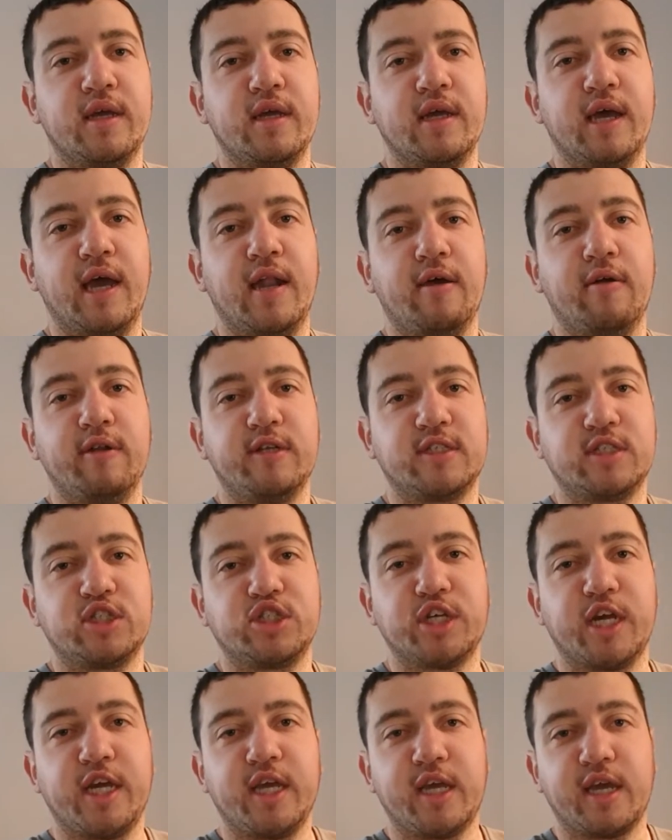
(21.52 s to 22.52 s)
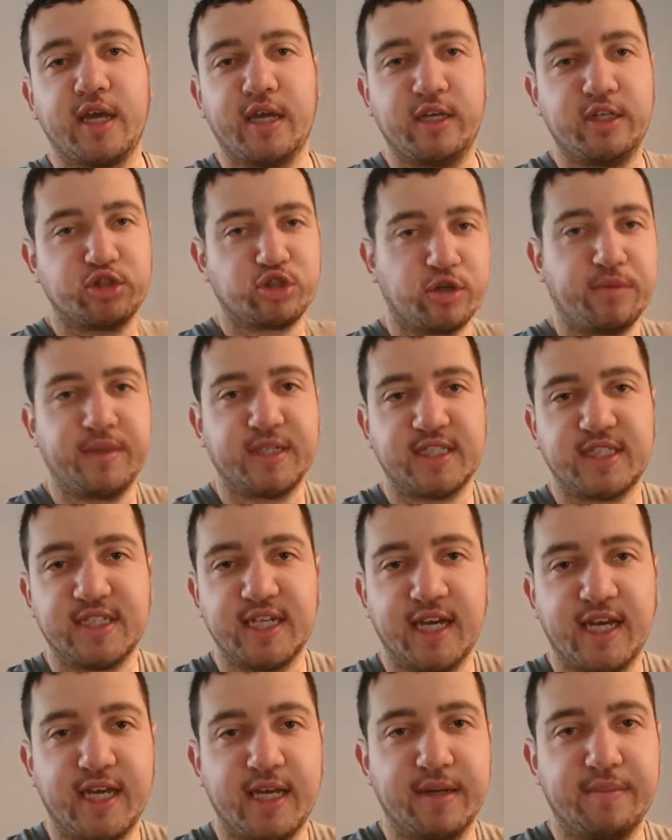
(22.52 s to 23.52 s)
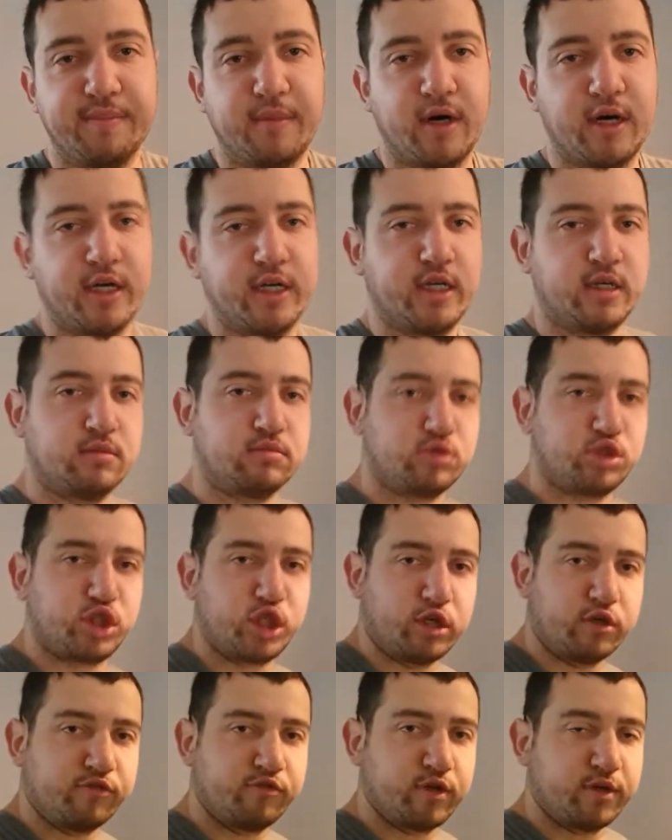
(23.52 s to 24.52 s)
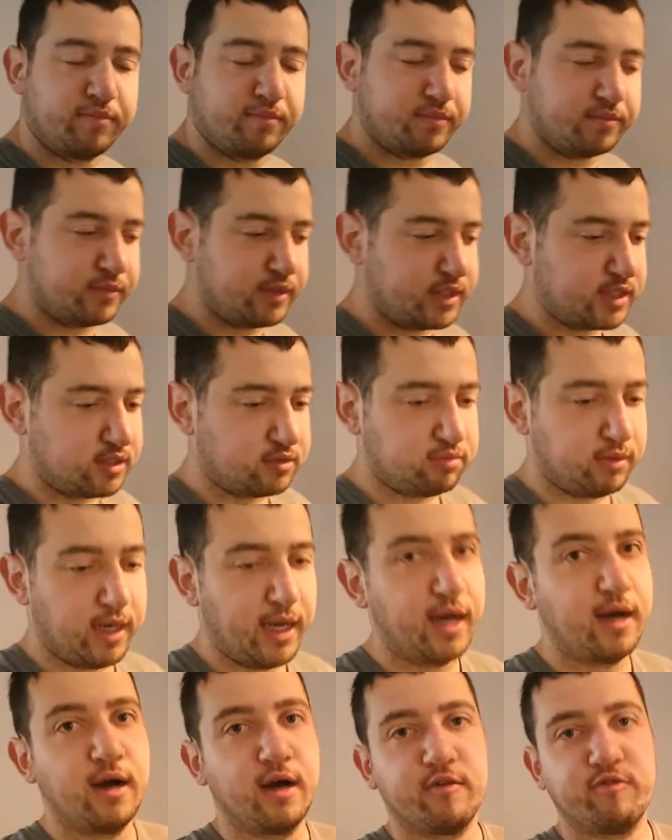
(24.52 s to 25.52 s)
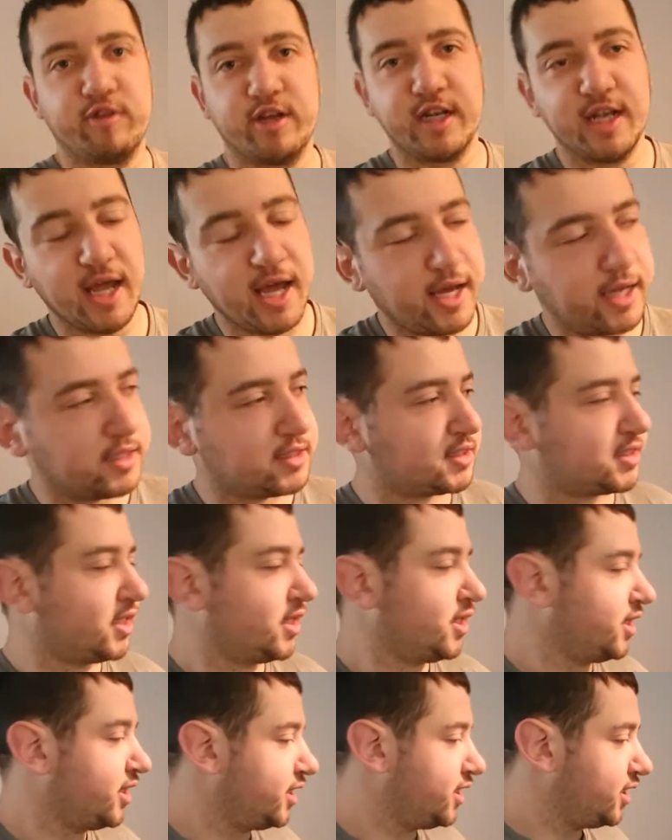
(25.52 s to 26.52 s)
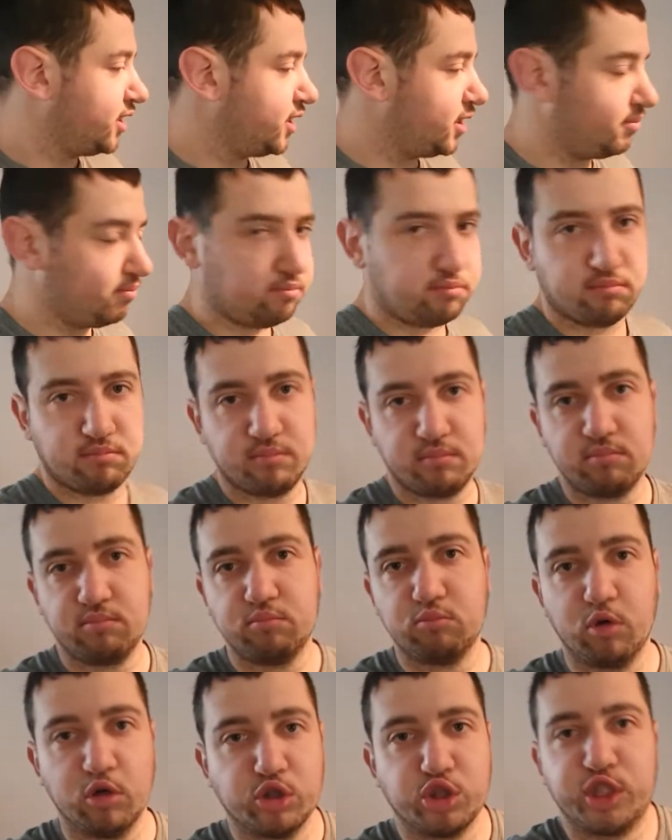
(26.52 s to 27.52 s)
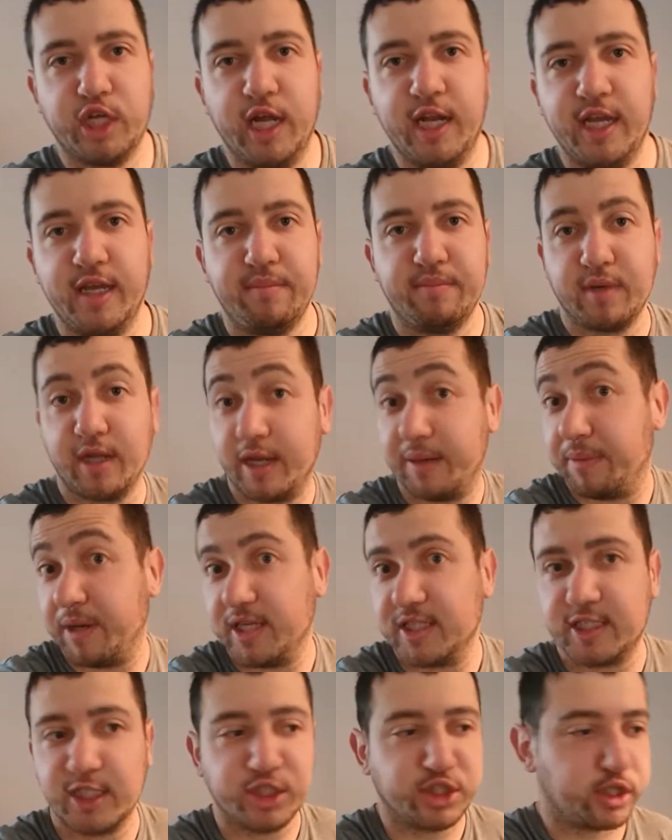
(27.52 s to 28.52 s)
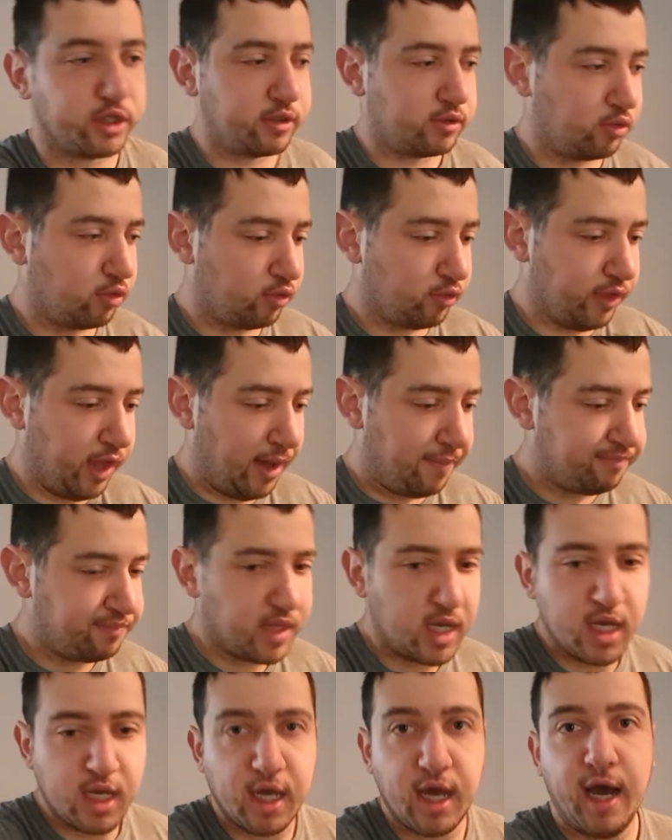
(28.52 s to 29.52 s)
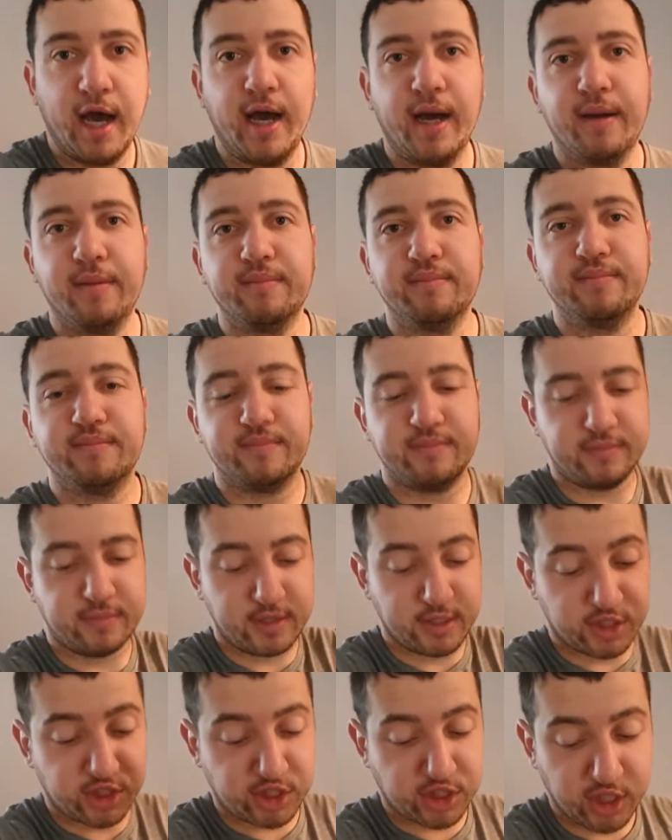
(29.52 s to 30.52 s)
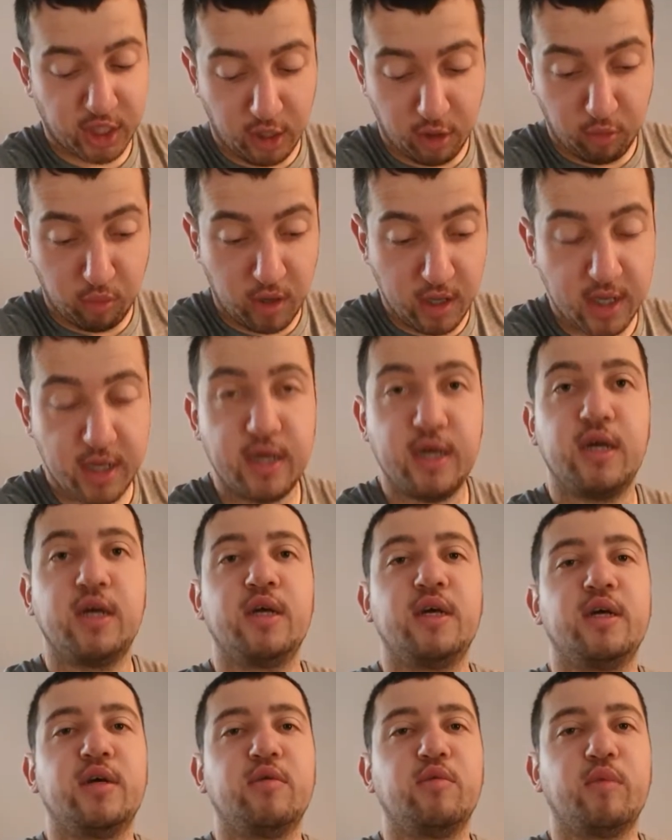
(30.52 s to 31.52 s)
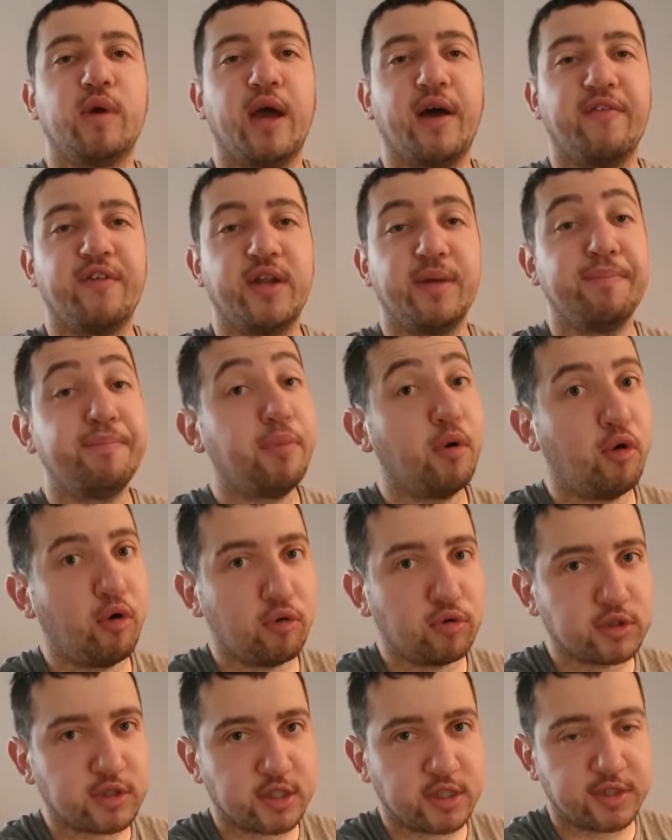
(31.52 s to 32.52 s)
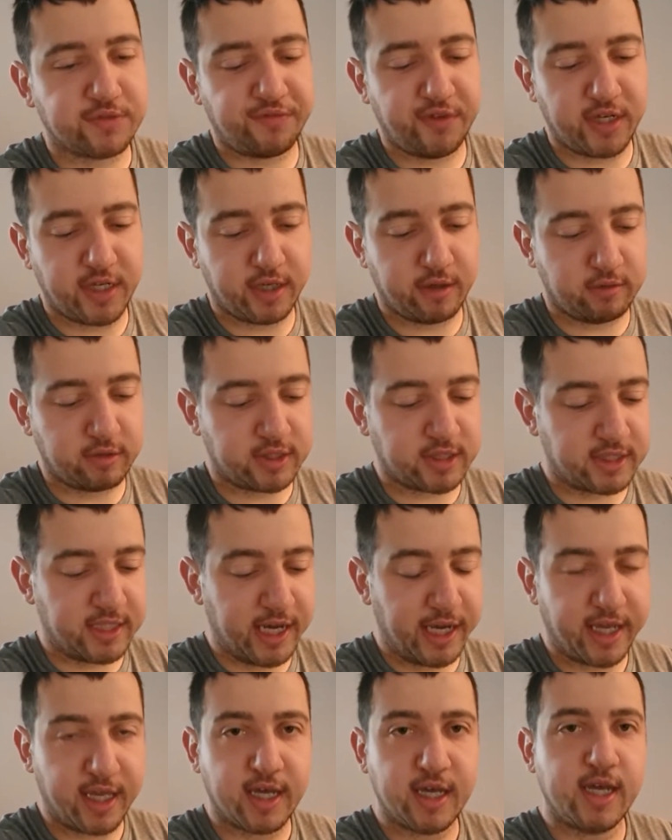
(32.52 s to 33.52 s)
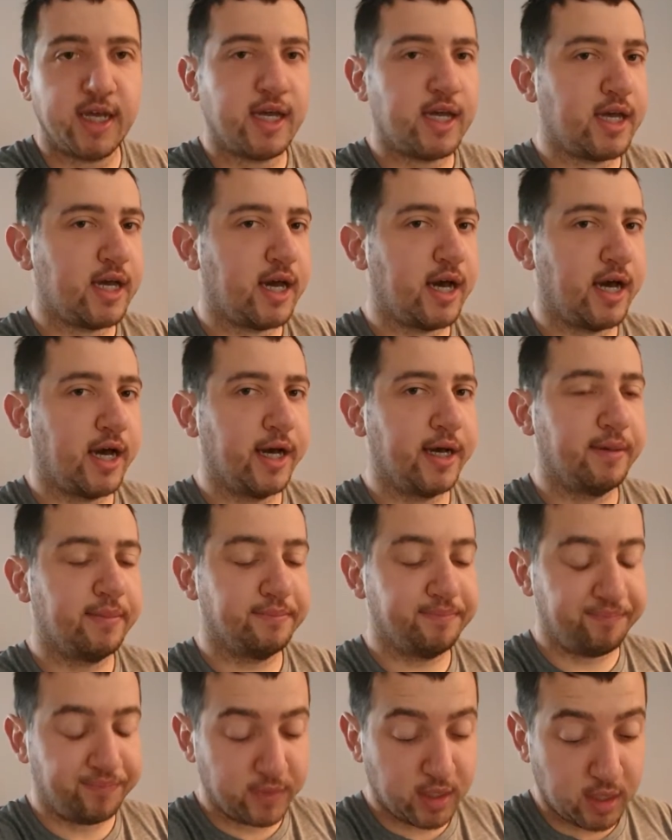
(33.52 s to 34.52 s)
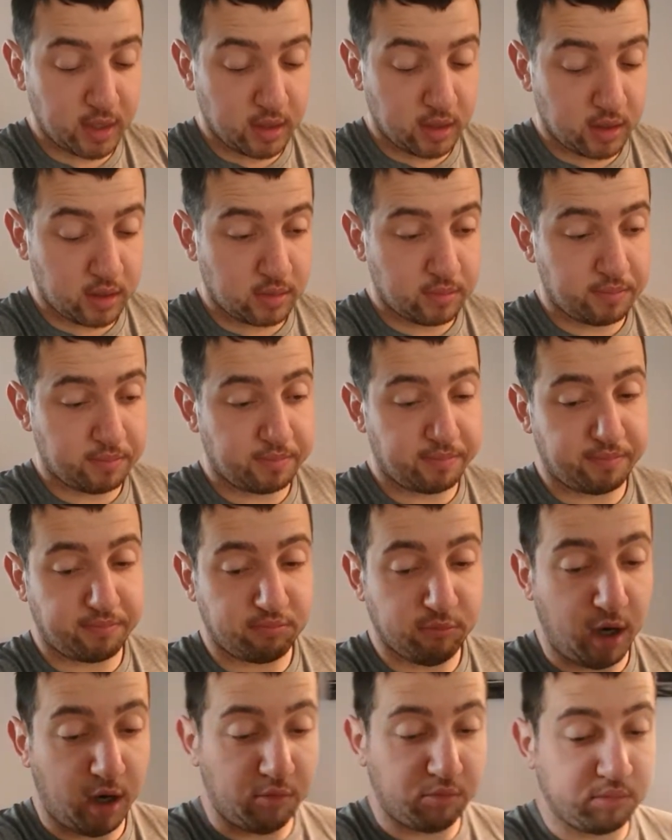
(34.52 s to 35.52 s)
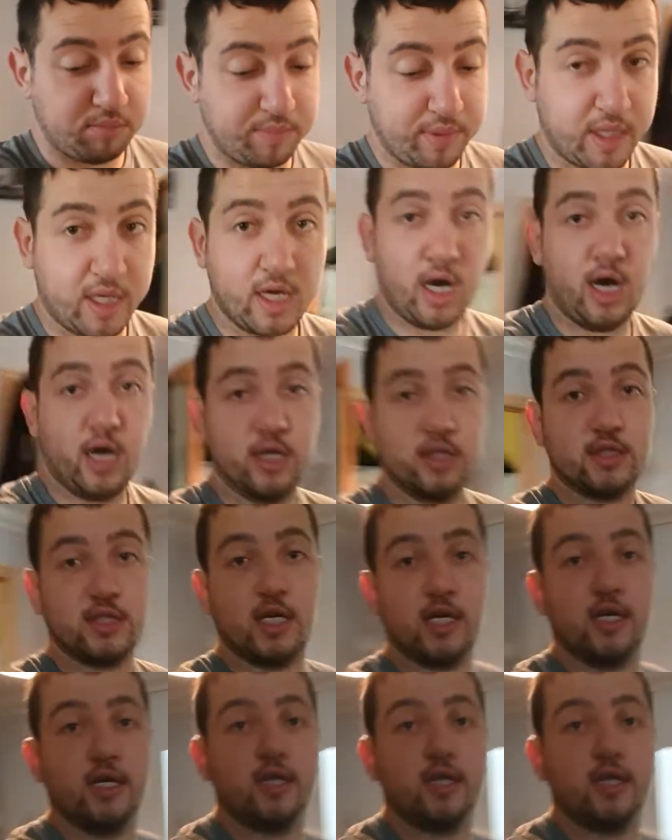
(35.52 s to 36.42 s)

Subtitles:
Hello, this is Jake, and you join me today in my chill room. This is where I relax, watch telly, play the PlayStation, all that. So, we have an important video today. Well, because